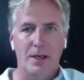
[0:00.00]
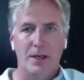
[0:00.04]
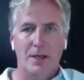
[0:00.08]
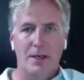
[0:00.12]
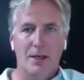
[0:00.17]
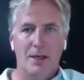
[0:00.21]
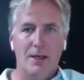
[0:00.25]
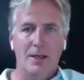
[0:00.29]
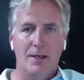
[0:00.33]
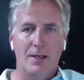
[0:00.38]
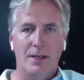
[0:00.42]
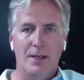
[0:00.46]

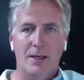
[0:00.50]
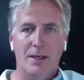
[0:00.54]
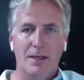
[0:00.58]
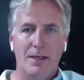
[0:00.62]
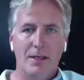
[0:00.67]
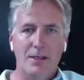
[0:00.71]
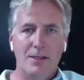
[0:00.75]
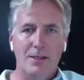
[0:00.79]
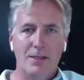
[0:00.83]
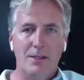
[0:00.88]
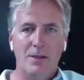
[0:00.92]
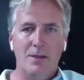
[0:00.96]
And the
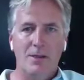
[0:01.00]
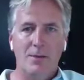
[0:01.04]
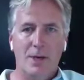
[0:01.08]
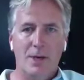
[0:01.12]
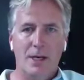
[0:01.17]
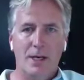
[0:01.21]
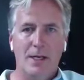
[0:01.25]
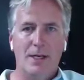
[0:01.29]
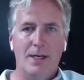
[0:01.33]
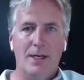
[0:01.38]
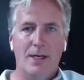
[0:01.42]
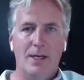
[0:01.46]
easy
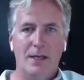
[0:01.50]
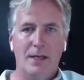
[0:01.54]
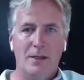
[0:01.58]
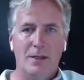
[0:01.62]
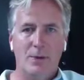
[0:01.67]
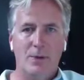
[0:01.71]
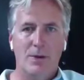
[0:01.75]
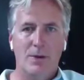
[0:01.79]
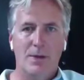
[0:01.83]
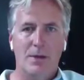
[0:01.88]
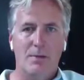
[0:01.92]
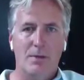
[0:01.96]
way to
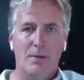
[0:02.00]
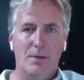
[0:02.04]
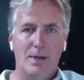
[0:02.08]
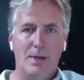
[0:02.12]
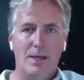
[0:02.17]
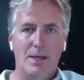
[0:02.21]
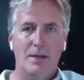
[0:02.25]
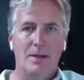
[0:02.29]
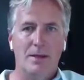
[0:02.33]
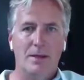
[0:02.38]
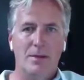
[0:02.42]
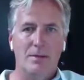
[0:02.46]
connect with them and
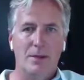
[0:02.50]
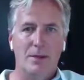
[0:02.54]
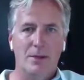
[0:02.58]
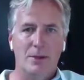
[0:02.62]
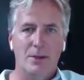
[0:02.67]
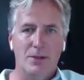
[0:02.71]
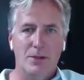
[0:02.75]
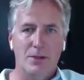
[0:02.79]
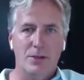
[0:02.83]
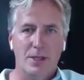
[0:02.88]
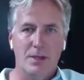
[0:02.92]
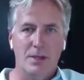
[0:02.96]
make them
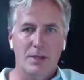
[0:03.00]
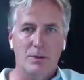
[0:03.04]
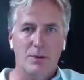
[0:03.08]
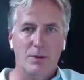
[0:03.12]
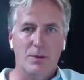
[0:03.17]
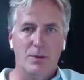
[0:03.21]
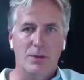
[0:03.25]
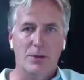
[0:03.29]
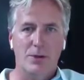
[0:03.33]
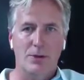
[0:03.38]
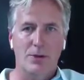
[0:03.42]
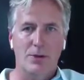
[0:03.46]
understand
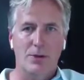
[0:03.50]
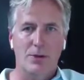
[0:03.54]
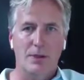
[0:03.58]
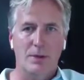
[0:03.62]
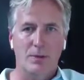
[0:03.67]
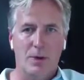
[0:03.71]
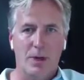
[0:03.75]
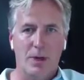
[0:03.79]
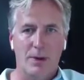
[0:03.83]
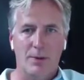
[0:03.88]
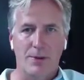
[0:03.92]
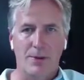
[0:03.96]
what we're doing
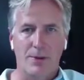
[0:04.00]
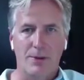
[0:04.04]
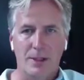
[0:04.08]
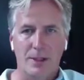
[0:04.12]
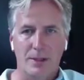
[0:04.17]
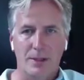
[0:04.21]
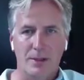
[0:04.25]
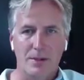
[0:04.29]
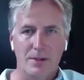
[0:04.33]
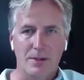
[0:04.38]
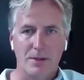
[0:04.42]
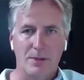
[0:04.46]
and why we're
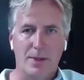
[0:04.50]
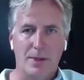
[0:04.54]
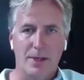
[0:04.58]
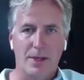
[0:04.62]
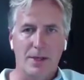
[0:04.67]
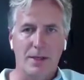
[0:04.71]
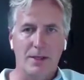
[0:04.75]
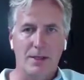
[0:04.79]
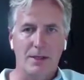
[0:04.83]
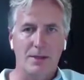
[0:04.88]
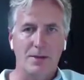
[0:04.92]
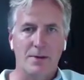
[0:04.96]
doing it this
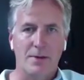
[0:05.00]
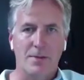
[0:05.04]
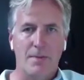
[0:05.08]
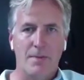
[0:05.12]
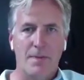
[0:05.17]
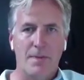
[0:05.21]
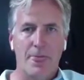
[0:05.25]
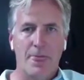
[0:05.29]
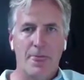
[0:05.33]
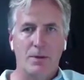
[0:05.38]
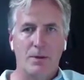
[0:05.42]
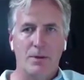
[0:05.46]
way is
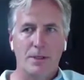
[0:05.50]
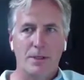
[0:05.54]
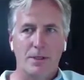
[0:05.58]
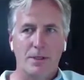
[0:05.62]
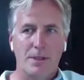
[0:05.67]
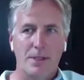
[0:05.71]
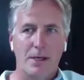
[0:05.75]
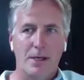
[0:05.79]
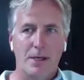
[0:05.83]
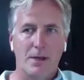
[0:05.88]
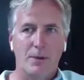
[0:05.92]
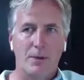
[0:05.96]
we
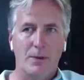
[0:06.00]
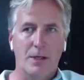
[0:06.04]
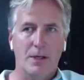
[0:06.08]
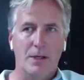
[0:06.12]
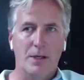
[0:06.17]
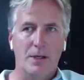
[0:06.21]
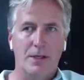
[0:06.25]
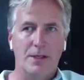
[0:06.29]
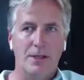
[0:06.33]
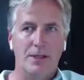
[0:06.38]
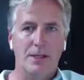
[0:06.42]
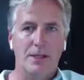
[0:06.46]

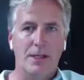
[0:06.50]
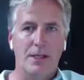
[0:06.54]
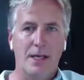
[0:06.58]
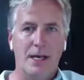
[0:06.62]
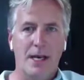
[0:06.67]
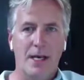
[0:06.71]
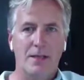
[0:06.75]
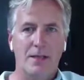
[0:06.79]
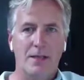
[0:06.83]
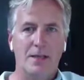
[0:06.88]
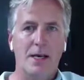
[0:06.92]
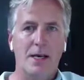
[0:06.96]
call this an
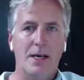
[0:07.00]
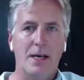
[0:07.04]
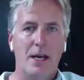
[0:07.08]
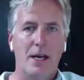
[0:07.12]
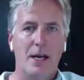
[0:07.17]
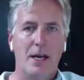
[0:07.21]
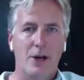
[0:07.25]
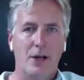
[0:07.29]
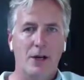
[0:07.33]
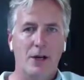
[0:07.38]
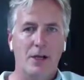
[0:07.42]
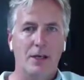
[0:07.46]

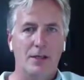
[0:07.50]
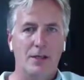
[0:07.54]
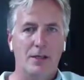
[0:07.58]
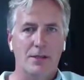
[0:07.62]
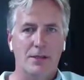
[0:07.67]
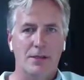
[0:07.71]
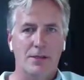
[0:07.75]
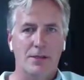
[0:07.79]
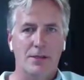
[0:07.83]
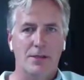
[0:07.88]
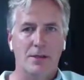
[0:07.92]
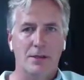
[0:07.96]

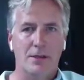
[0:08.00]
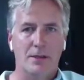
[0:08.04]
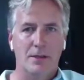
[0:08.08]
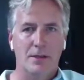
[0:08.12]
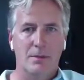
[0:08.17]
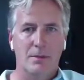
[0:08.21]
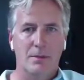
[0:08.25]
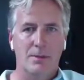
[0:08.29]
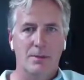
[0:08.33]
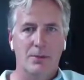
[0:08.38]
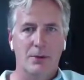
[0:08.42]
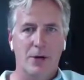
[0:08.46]
anti-arrogance
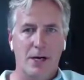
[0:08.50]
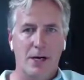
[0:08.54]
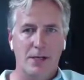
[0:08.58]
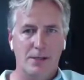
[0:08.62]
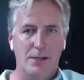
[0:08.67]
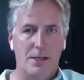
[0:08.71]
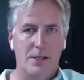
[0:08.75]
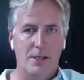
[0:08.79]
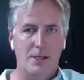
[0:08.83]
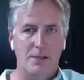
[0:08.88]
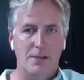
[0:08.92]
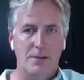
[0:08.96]

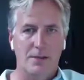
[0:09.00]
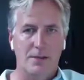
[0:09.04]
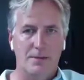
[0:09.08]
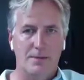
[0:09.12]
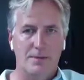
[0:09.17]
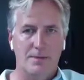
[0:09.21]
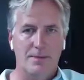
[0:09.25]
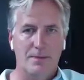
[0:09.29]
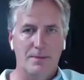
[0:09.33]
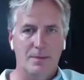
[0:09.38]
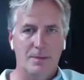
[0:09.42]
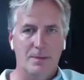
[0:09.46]
process.
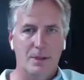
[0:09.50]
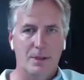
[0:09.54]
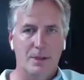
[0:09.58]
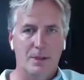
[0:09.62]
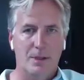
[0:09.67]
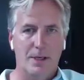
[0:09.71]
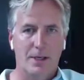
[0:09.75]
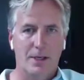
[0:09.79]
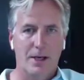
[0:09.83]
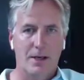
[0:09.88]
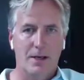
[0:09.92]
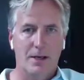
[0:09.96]

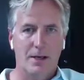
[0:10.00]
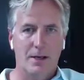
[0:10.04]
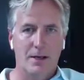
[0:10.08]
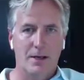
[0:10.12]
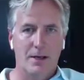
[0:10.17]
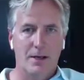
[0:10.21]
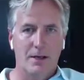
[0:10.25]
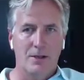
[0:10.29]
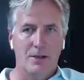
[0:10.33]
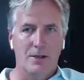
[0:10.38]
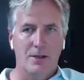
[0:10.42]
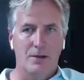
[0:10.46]
Okay,
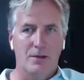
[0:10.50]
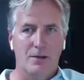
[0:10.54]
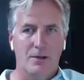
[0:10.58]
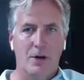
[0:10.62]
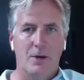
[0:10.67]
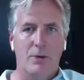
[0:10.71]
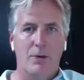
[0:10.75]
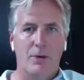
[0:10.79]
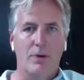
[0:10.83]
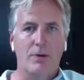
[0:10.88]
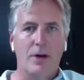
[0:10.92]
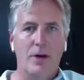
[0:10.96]
we've
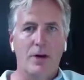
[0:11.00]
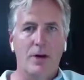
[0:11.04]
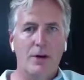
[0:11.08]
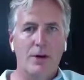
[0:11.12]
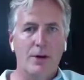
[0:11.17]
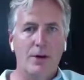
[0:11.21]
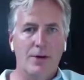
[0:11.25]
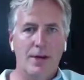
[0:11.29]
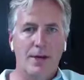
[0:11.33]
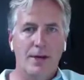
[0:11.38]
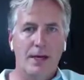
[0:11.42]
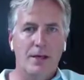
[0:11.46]
all
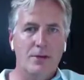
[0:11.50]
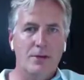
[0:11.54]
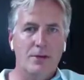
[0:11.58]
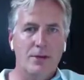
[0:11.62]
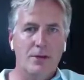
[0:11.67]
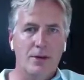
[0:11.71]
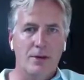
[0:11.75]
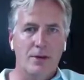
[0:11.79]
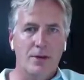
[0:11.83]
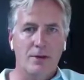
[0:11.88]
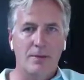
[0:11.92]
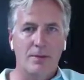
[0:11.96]
heard that
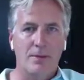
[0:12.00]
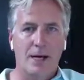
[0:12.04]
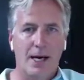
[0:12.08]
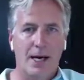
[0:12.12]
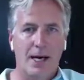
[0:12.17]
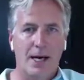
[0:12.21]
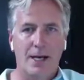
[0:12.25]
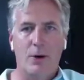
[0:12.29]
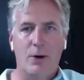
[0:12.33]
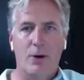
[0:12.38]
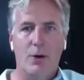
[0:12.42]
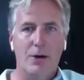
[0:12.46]
term,
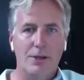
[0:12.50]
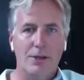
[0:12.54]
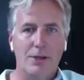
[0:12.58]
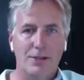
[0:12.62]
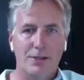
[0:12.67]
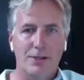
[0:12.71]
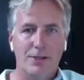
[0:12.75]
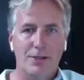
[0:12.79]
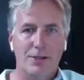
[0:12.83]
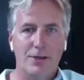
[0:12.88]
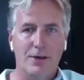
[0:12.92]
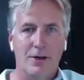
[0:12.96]
high
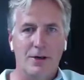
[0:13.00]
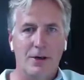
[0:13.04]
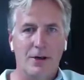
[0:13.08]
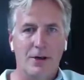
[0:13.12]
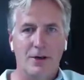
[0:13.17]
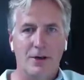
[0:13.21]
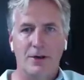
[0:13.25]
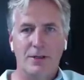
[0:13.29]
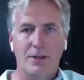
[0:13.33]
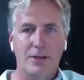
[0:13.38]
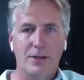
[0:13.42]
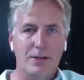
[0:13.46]
horse.
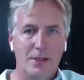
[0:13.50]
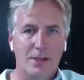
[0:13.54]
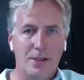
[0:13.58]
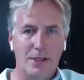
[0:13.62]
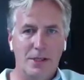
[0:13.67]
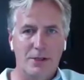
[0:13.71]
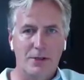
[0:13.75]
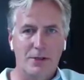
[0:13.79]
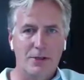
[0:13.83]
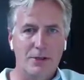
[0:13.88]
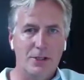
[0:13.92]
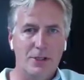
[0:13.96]

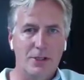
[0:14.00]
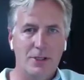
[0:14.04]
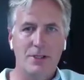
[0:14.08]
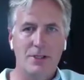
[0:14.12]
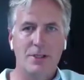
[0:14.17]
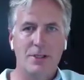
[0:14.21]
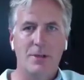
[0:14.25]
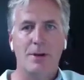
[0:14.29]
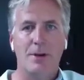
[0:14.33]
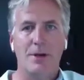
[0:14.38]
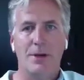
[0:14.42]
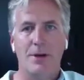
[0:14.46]
He or she
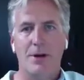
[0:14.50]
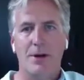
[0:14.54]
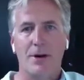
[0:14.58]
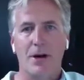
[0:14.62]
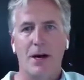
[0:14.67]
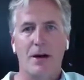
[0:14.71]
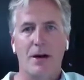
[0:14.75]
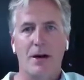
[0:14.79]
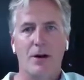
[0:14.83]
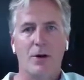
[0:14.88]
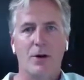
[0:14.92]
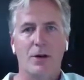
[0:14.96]
is up on their
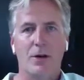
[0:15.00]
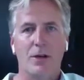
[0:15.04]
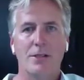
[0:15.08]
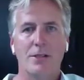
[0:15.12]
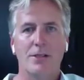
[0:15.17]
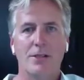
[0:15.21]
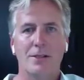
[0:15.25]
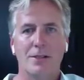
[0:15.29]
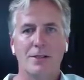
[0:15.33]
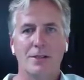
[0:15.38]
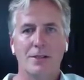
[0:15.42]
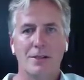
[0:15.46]
high
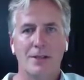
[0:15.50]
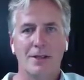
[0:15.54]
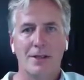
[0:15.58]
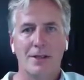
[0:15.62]
horse, and